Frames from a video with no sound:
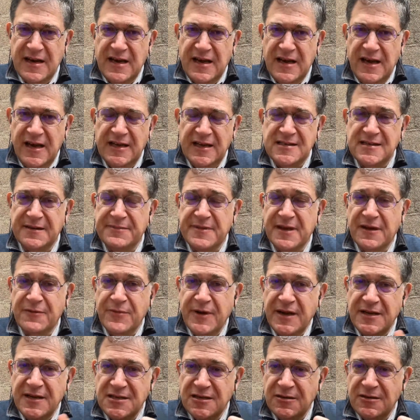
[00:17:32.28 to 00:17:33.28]
It's something
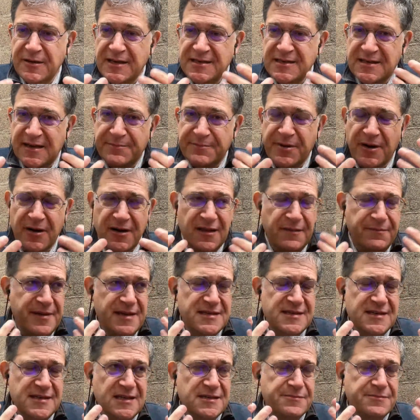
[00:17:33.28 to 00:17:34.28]
we do as a part of the
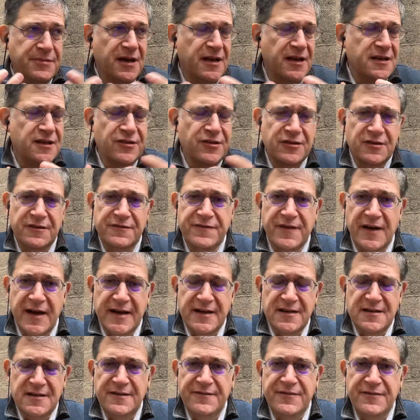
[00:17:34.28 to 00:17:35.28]
business, but you can
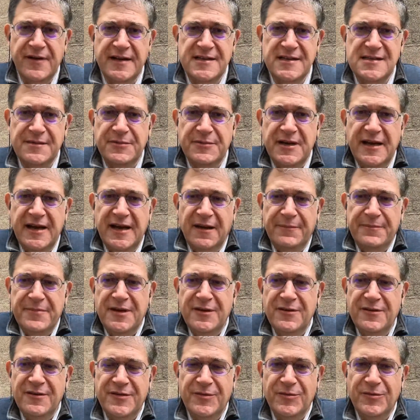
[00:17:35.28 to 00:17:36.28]
find someone to help
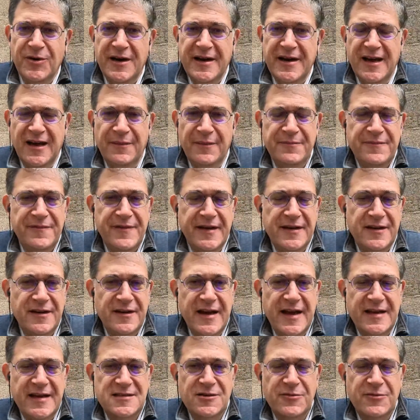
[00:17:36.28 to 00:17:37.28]
you if you want help,
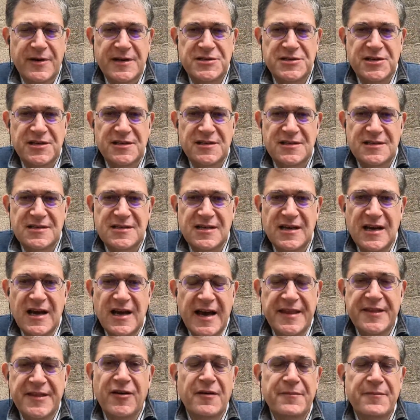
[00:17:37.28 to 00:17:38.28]
ask questions.
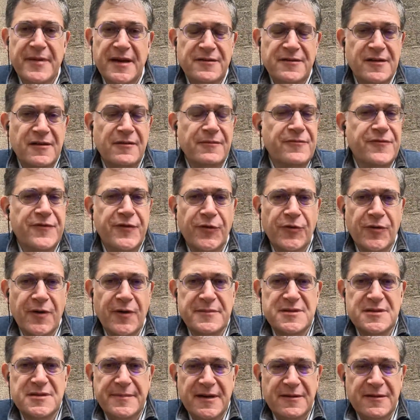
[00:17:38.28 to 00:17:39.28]
And there are
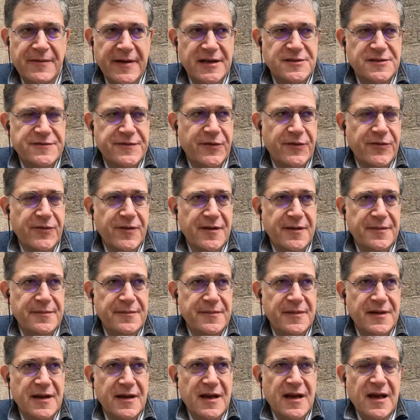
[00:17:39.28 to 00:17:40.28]
mid-range forum,
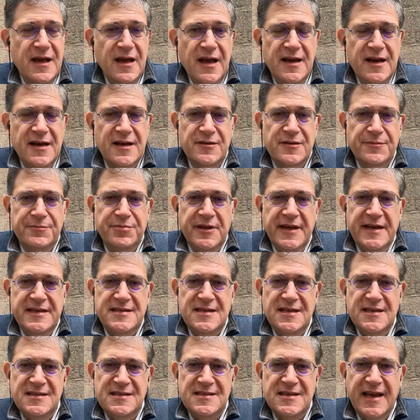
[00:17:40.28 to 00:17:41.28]
and other
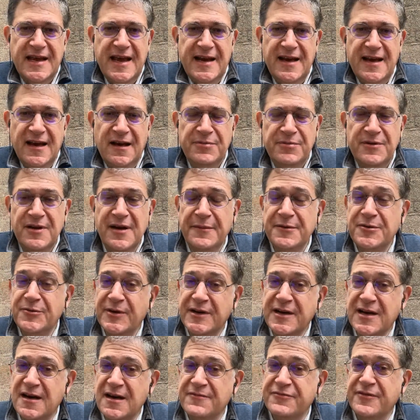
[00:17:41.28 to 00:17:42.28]
places to get help. Come to a
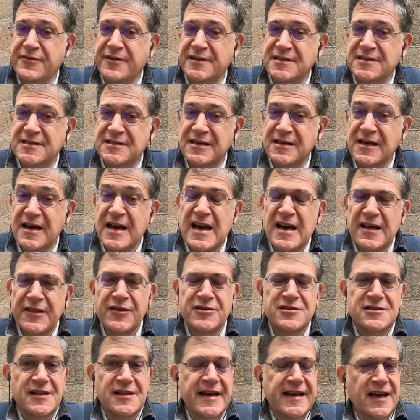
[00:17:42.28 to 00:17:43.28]
conference.
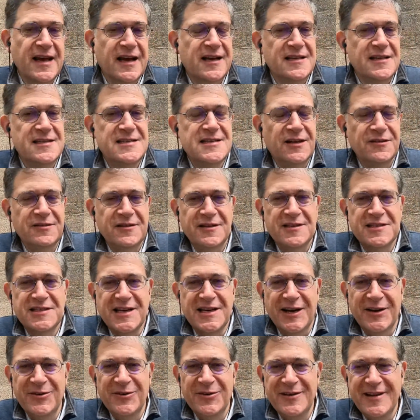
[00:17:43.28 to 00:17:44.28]
There's like a consultant's
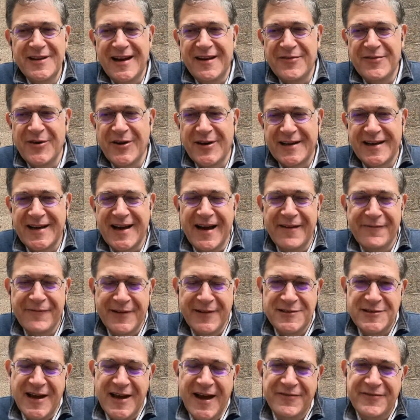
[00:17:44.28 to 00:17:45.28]
code that if you're at a
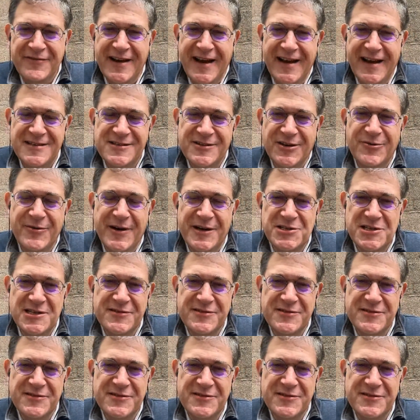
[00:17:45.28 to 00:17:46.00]
conference, you have to answer questions